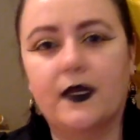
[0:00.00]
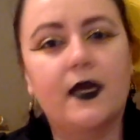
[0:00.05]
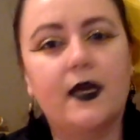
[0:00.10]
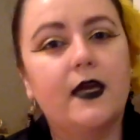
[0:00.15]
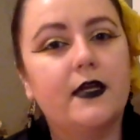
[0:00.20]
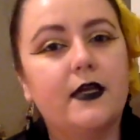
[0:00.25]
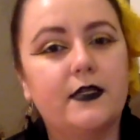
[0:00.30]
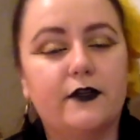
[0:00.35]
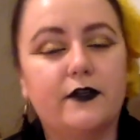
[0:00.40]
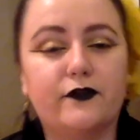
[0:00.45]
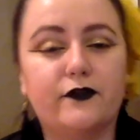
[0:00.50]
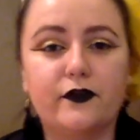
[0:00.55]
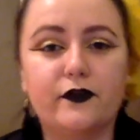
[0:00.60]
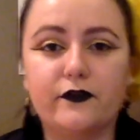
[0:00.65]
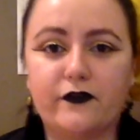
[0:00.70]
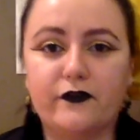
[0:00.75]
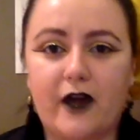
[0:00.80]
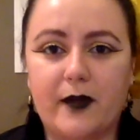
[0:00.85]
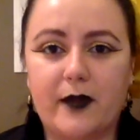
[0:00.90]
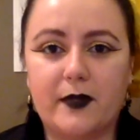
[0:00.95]
Different
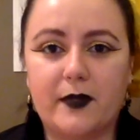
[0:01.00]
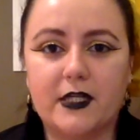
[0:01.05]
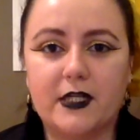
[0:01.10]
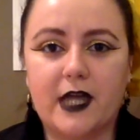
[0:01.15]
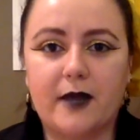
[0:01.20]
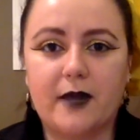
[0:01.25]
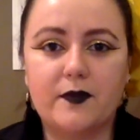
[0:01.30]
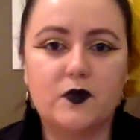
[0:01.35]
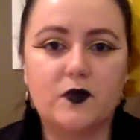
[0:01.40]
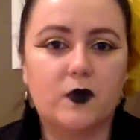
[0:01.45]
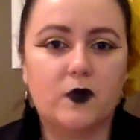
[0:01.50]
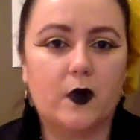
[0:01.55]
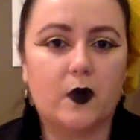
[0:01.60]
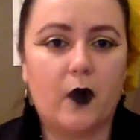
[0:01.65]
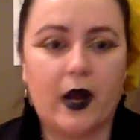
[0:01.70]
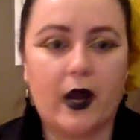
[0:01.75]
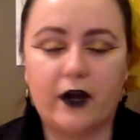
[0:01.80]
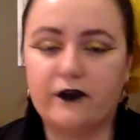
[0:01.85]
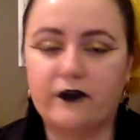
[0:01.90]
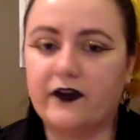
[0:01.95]
fiber types
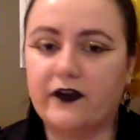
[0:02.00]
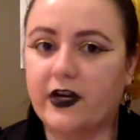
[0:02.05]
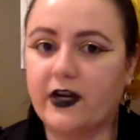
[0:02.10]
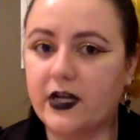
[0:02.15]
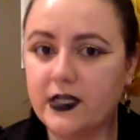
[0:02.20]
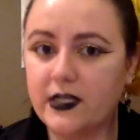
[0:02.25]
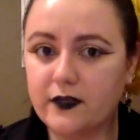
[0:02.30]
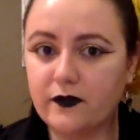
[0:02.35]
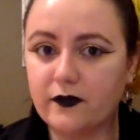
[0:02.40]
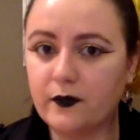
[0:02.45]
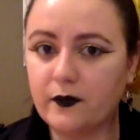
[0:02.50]
require very different